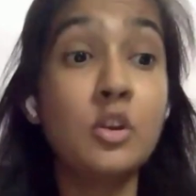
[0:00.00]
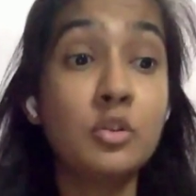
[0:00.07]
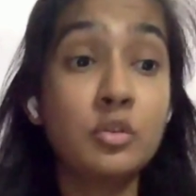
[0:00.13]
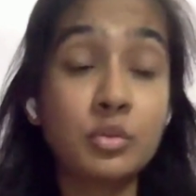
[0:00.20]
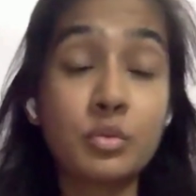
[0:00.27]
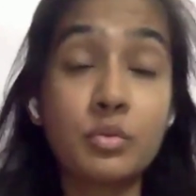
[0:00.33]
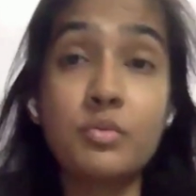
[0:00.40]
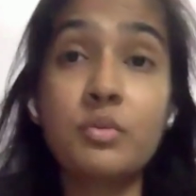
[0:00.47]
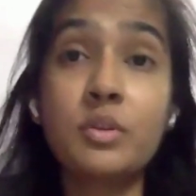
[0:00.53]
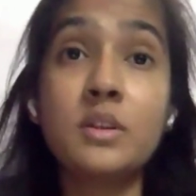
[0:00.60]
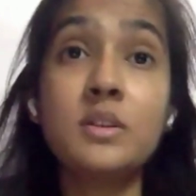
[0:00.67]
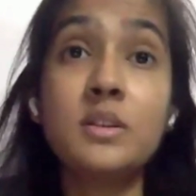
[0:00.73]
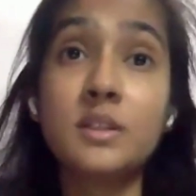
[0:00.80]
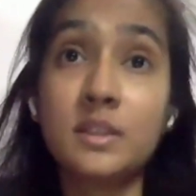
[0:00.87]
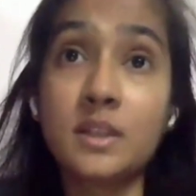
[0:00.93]
so you
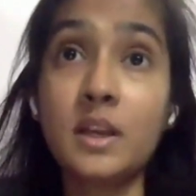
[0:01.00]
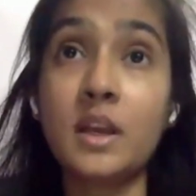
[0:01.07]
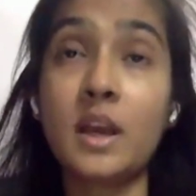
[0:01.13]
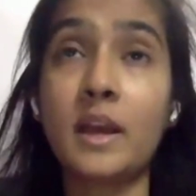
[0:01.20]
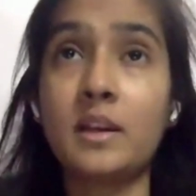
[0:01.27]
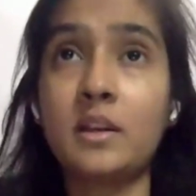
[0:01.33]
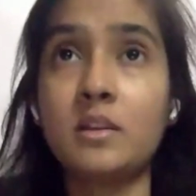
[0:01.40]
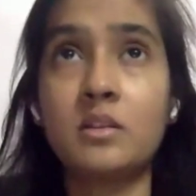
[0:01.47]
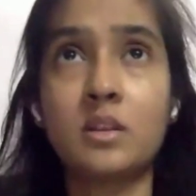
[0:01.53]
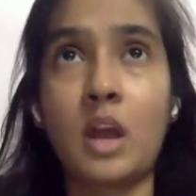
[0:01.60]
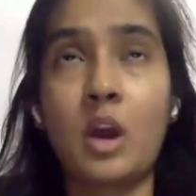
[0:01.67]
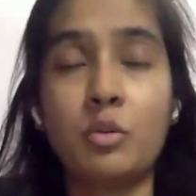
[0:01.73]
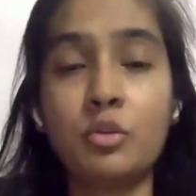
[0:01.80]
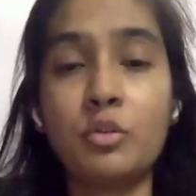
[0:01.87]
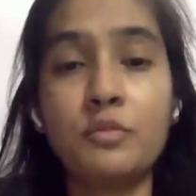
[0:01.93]
can say, and it's
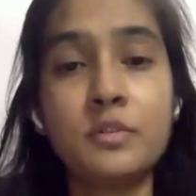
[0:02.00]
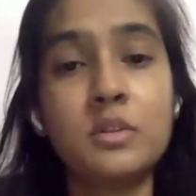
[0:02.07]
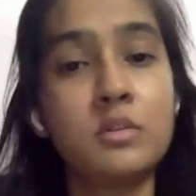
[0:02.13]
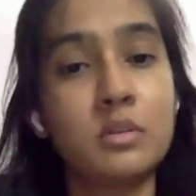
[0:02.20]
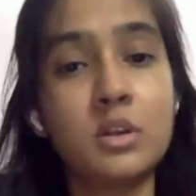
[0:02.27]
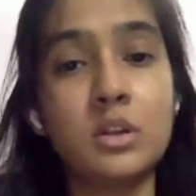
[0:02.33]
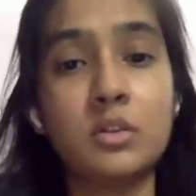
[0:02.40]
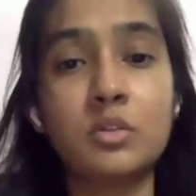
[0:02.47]
out of his reach,